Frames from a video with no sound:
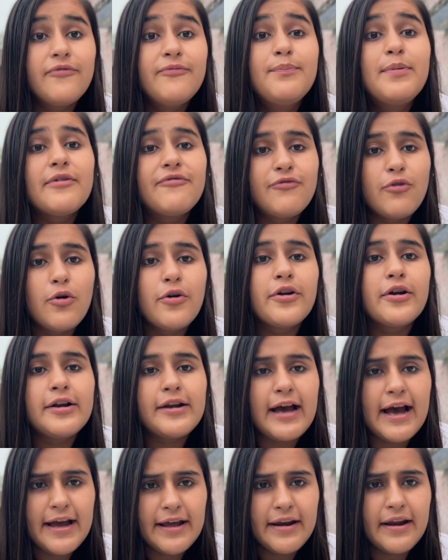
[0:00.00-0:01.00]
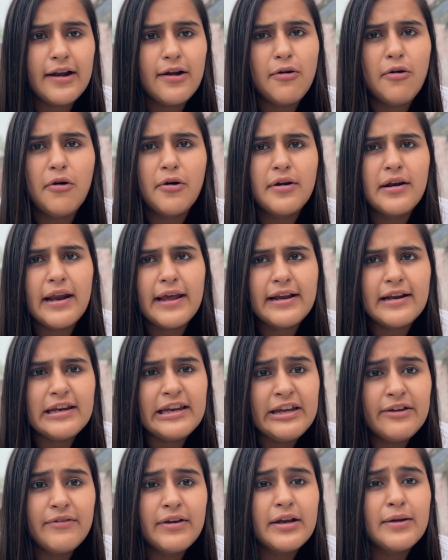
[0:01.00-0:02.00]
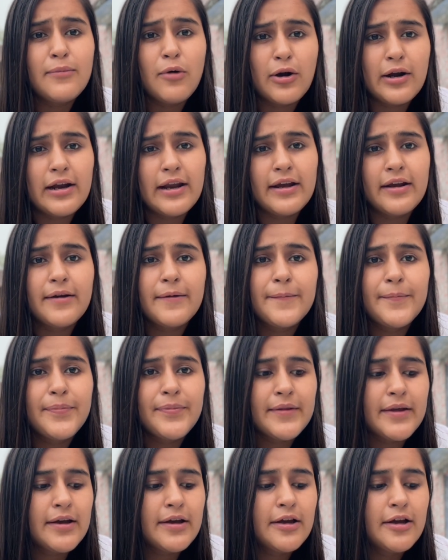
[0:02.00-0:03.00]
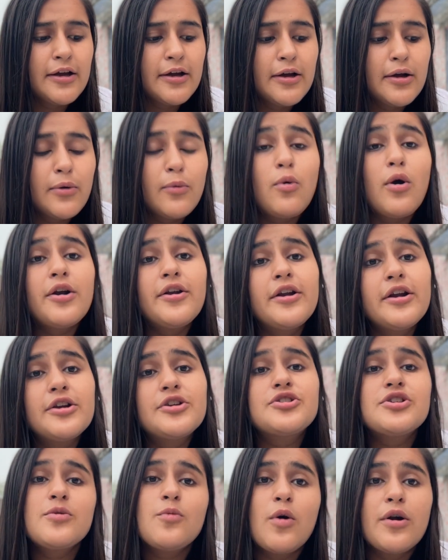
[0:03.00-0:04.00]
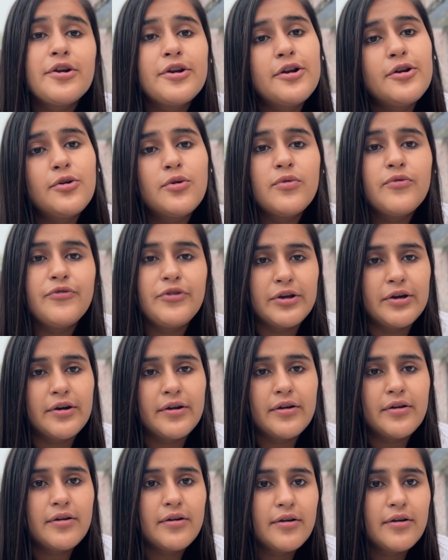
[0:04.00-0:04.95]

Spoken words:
before retiring or like leaving modeling. What did she wanted to wear?